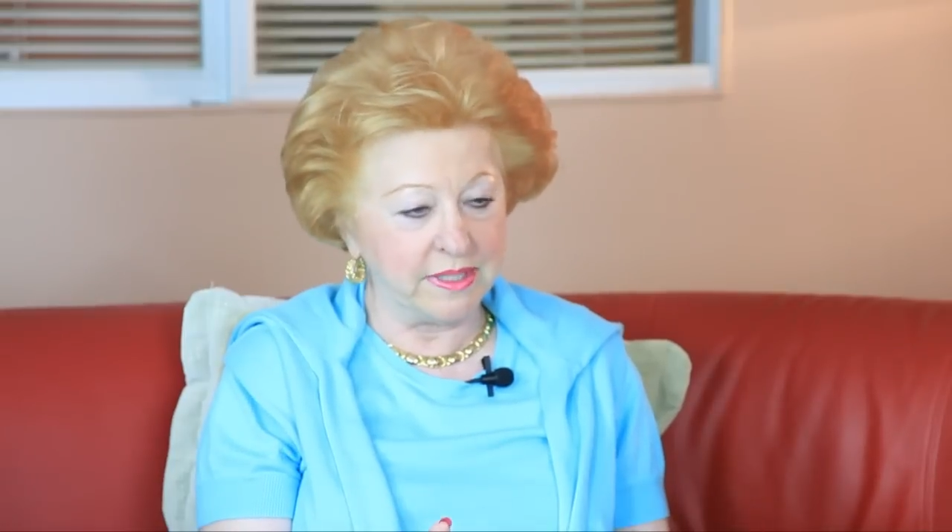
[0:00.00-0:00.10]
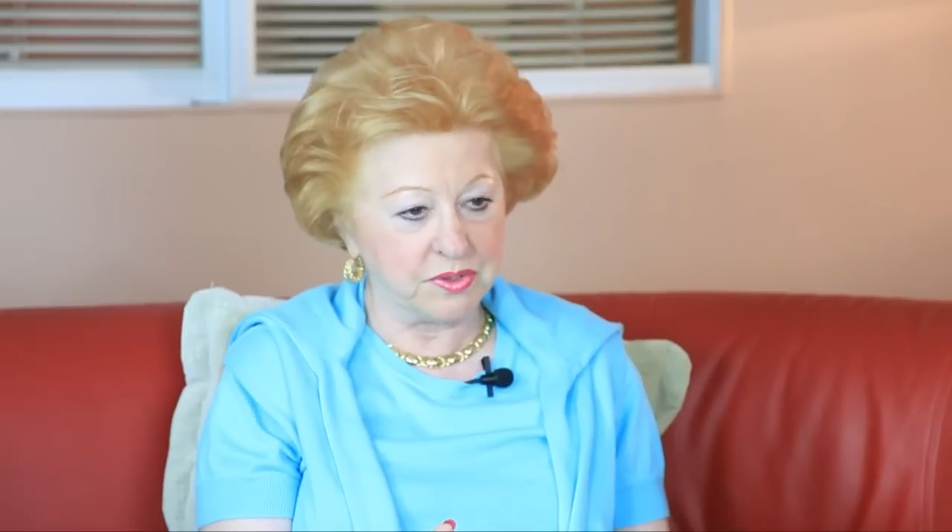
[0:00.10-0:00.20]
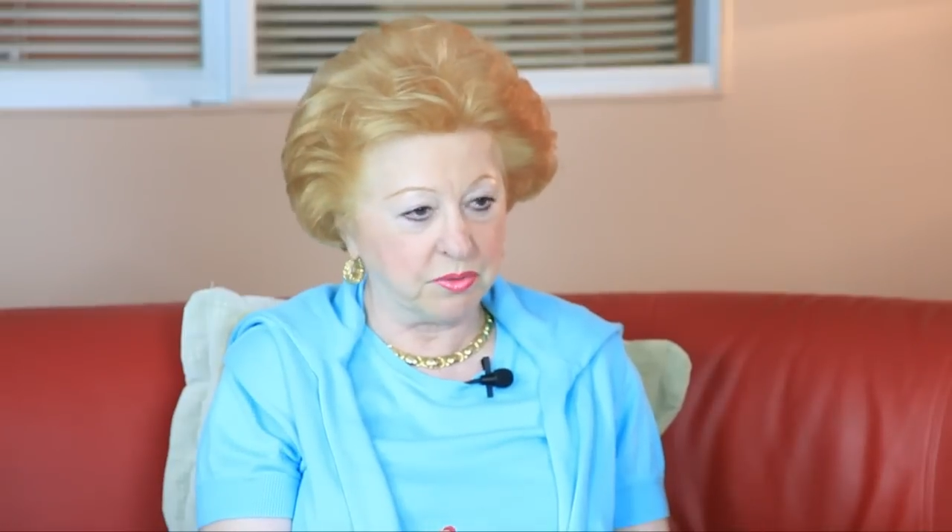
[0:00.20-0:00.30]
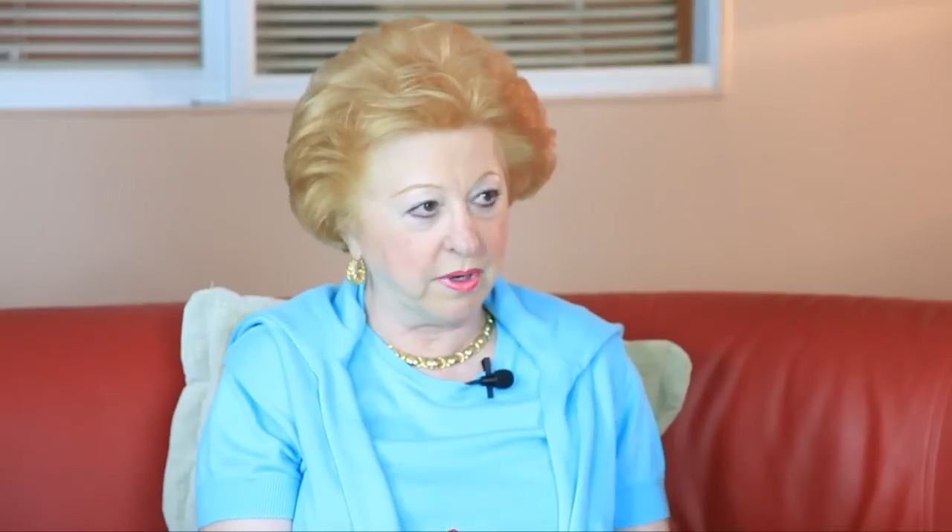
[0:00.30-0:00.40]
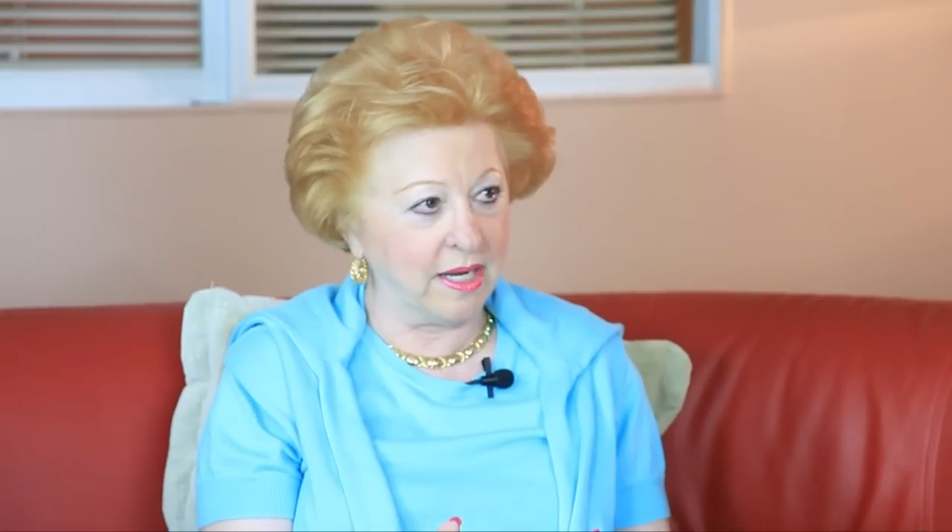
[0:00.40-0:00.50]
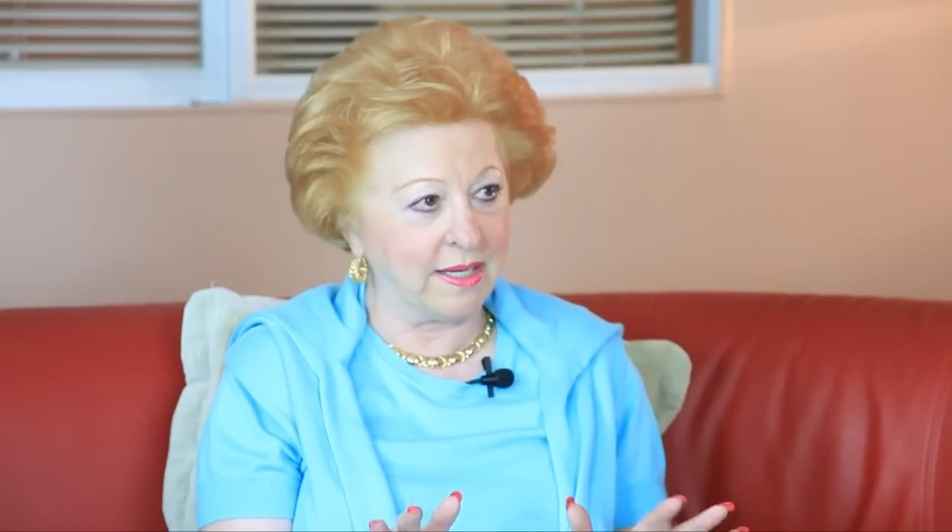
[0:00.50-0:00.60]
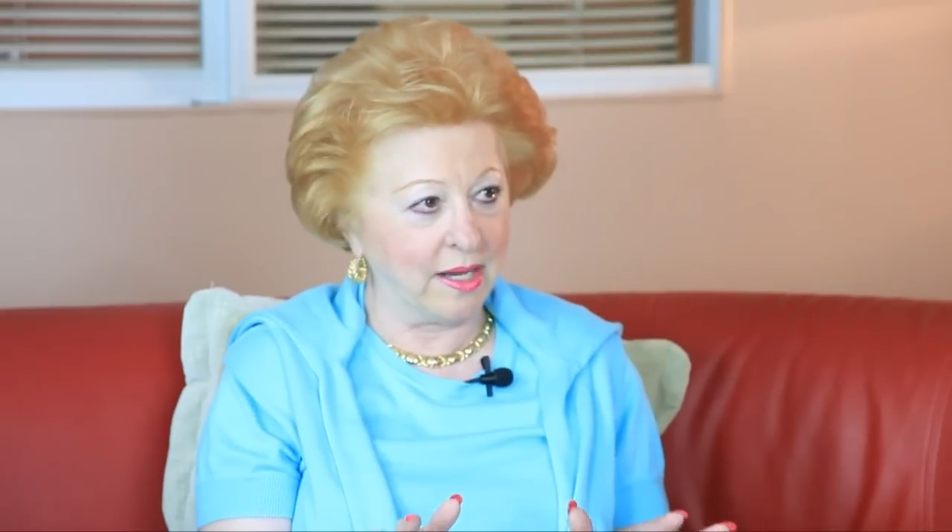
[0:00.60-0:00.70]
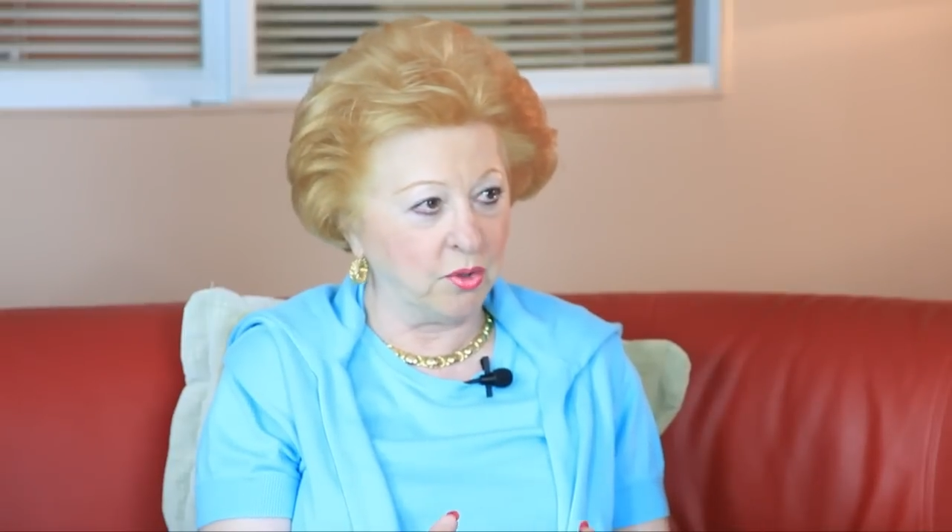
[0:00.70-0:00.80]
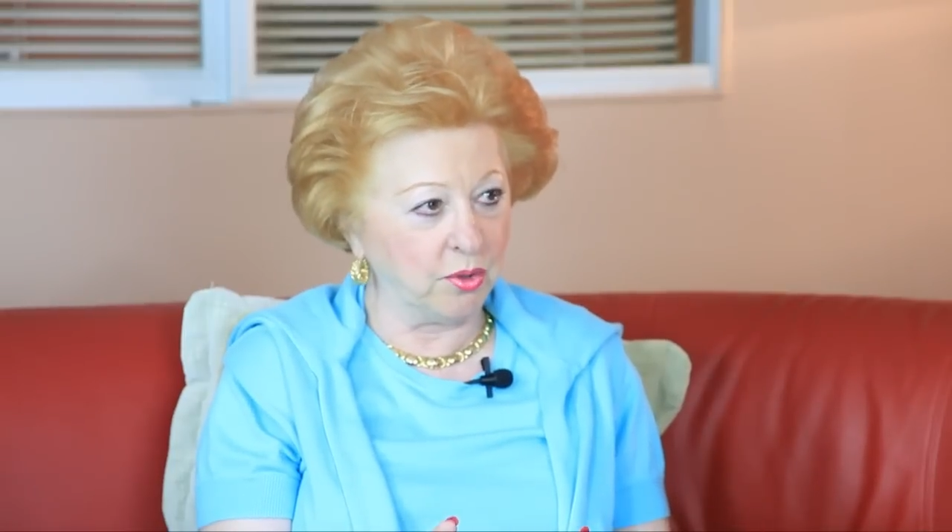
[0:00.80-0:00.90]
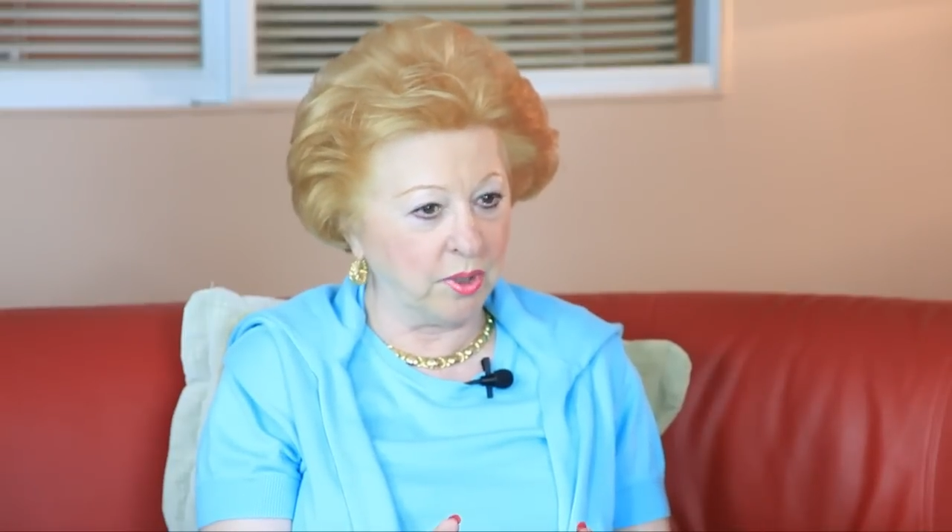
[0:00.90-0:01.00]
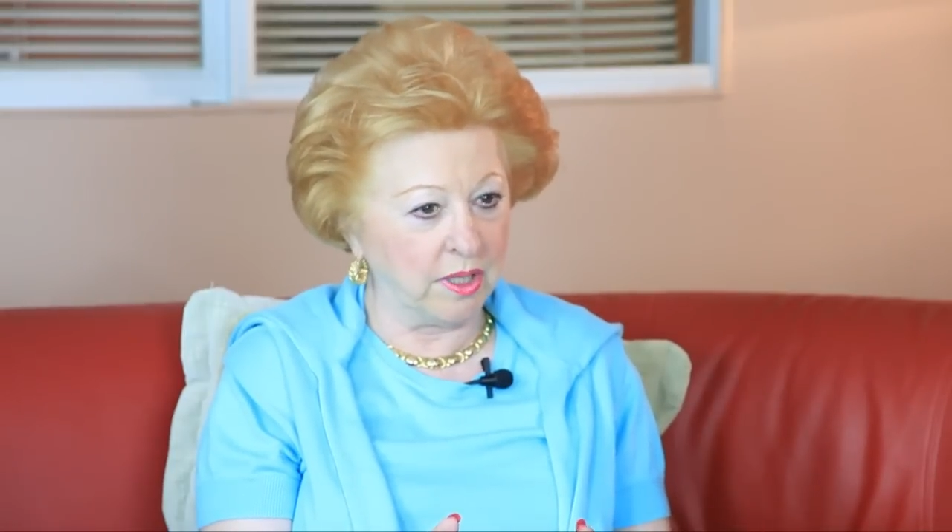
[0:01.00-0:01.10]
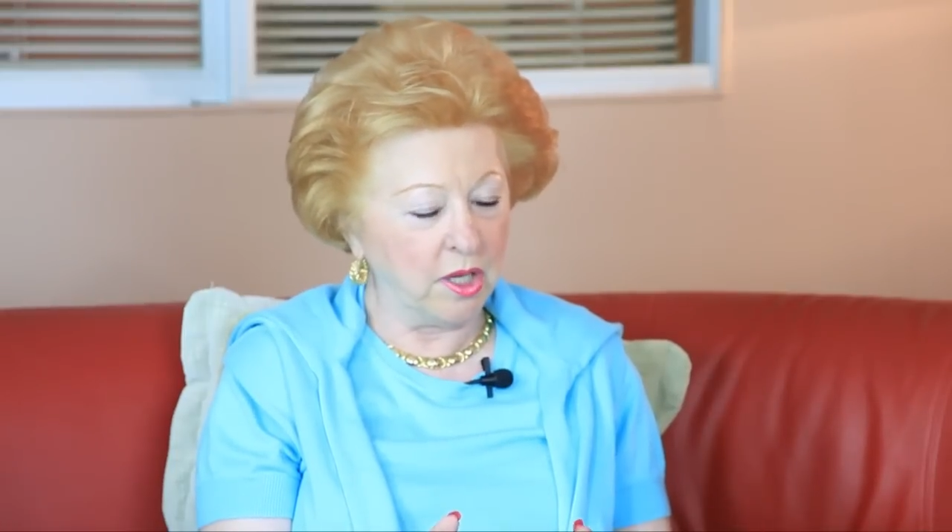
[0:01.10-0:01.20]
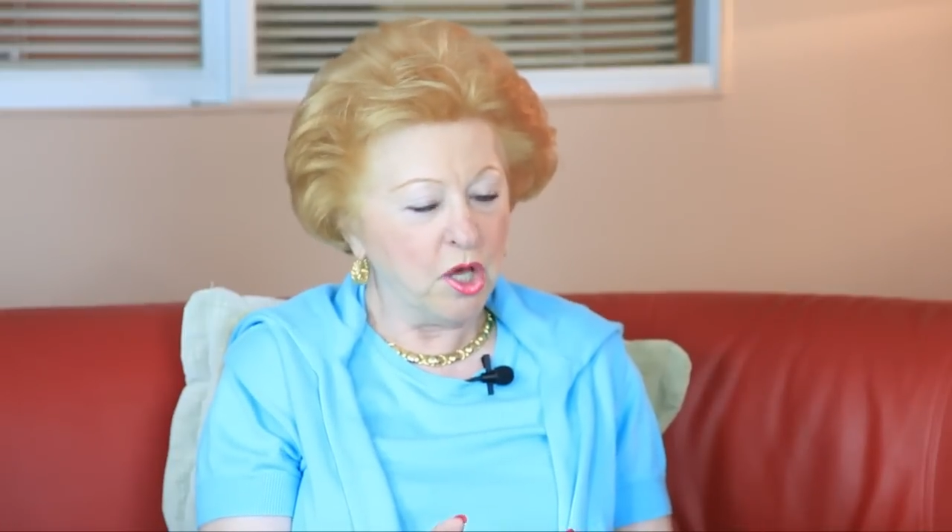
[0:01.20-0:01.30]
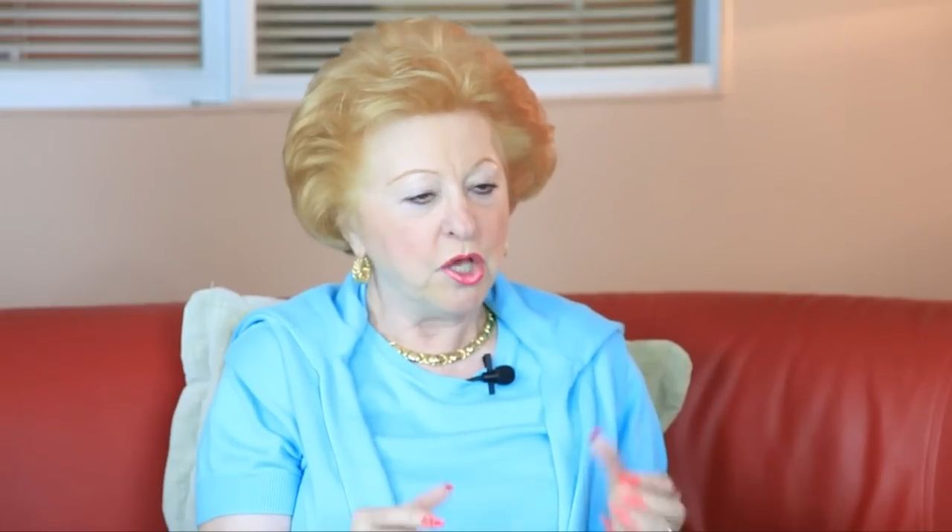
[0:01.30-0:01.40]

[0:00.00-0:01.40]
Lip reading: is great and good,